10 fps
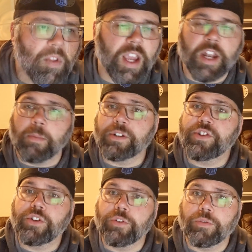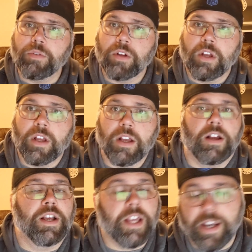And number two,
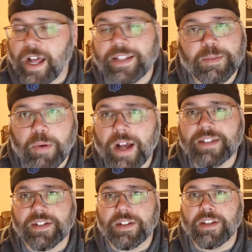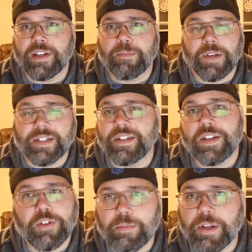again, not surprisingly, because
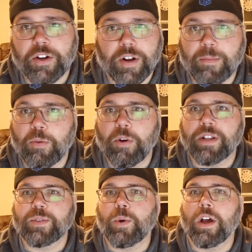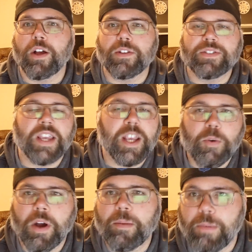he could be your number one as well,
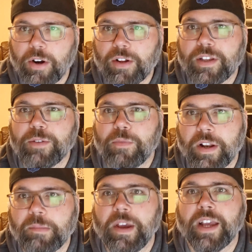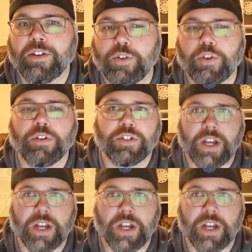Saquon Barkley, running back, New York